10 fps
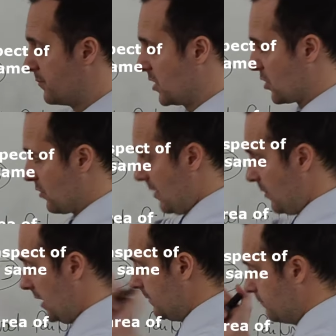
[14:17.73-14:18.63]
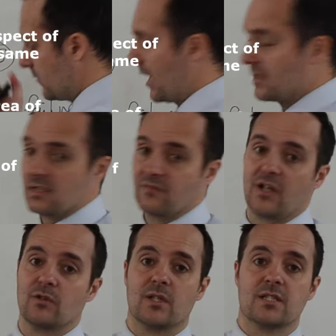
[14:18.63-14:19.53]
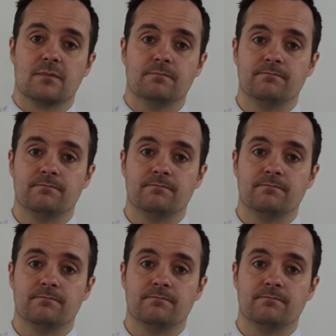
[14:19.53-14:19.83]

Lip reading: describing it and evaluating.